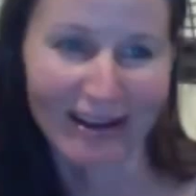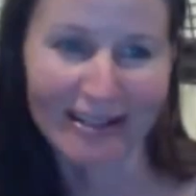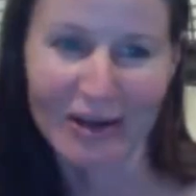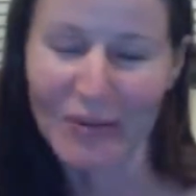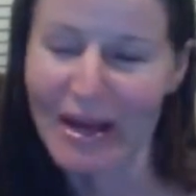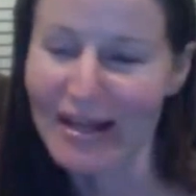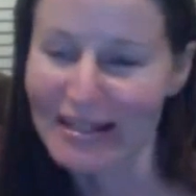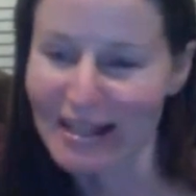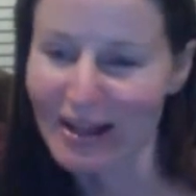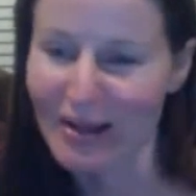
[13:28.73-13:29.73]
guess I'll wait
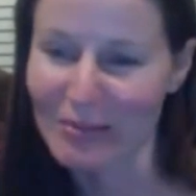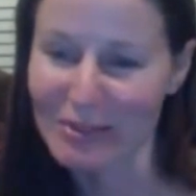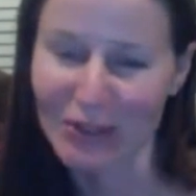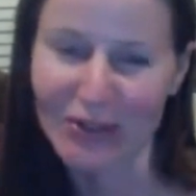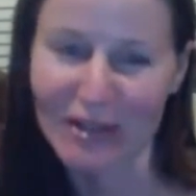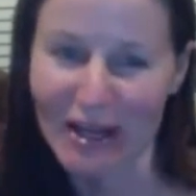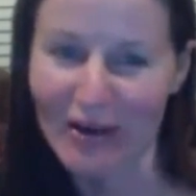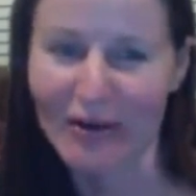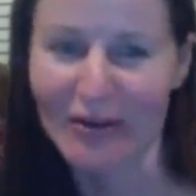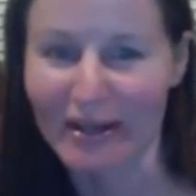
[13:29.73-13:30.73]
until I'm told
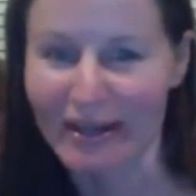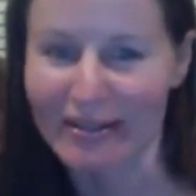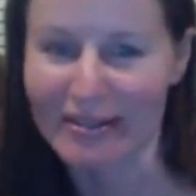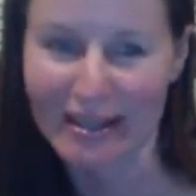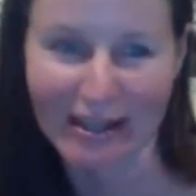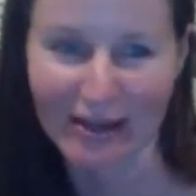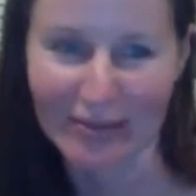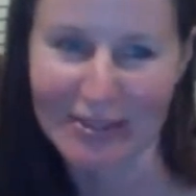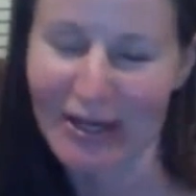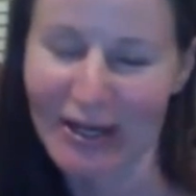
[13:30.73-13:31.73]
no, and then I'll say I'm
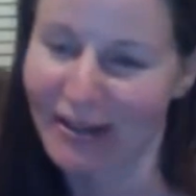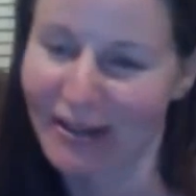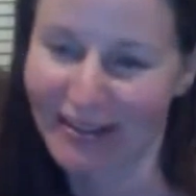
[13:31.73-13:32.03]
sorry.